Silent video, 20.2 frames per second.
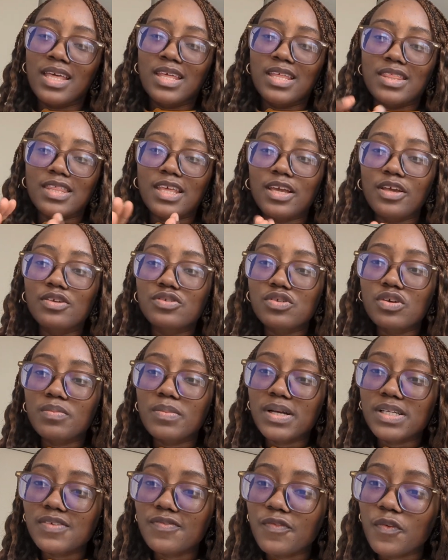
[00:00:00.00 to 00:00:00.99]
Thank you so
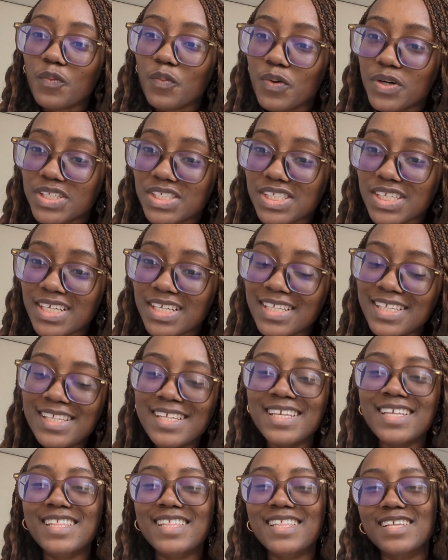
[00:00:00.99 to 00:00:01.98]
much for watching
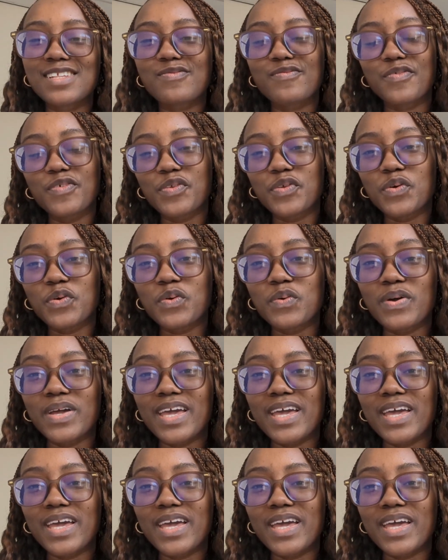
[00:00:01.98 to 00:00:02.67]
this video,